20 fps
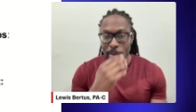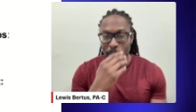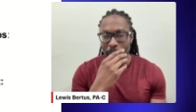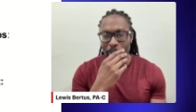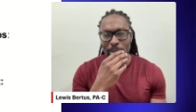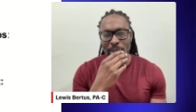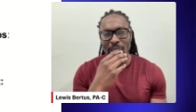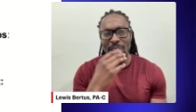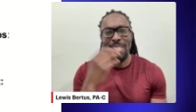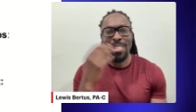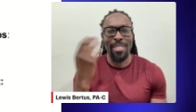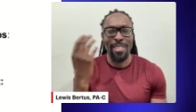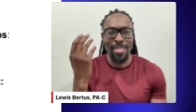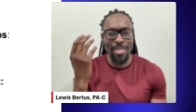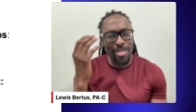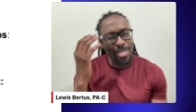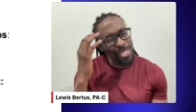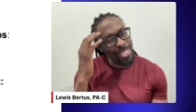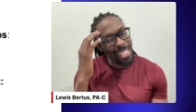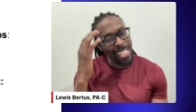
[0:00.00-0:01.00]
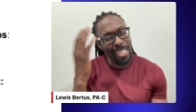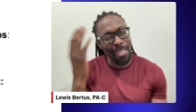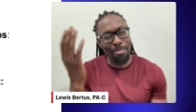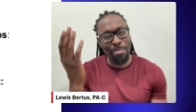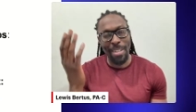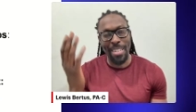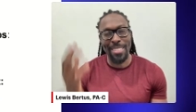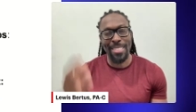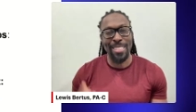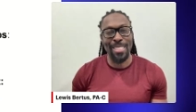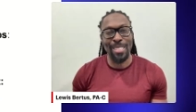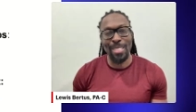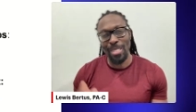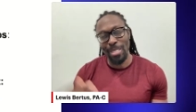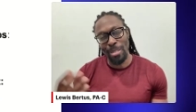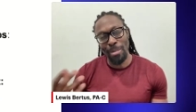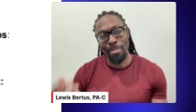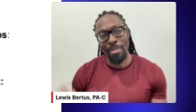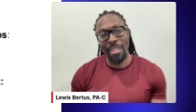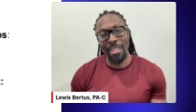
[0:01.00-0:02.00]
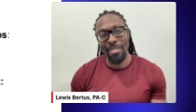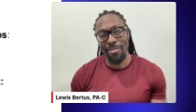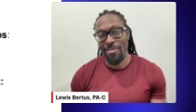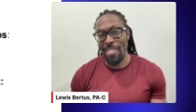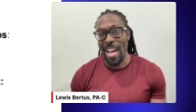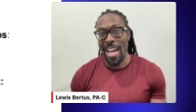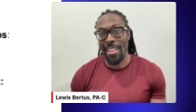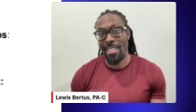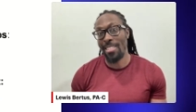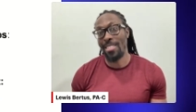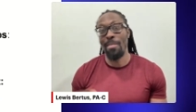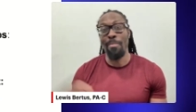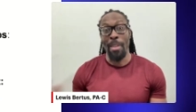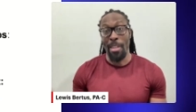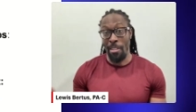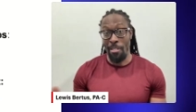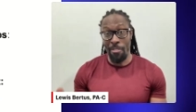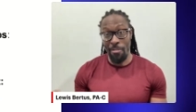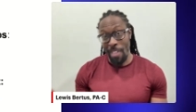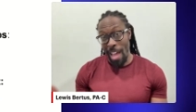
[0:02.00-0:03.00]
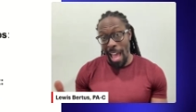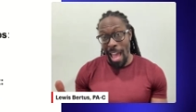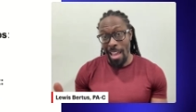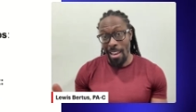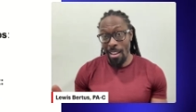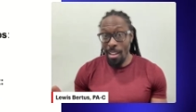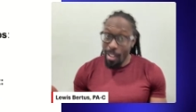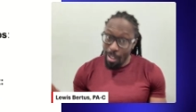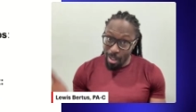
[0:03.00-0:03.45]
I mean, just think about this a little bit. Fat doesn't make you fat.